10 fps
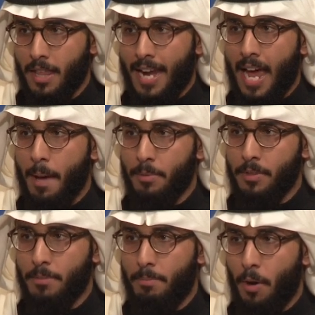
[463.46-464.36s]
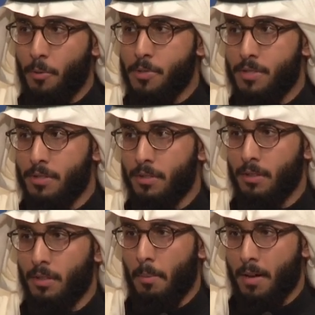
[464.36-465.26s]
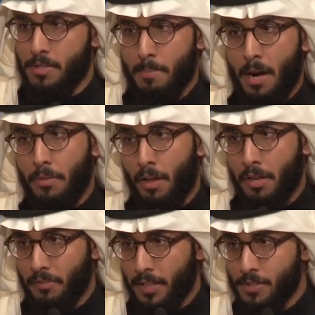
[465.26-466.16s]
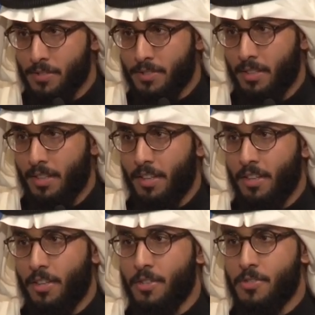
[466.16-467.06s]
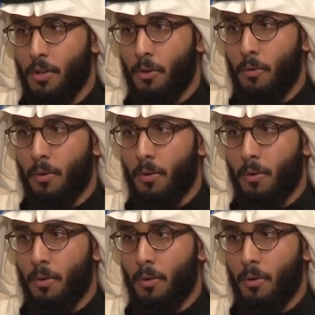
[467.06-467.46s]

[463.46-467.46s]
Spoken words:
that happened post the Boston Marathon events. So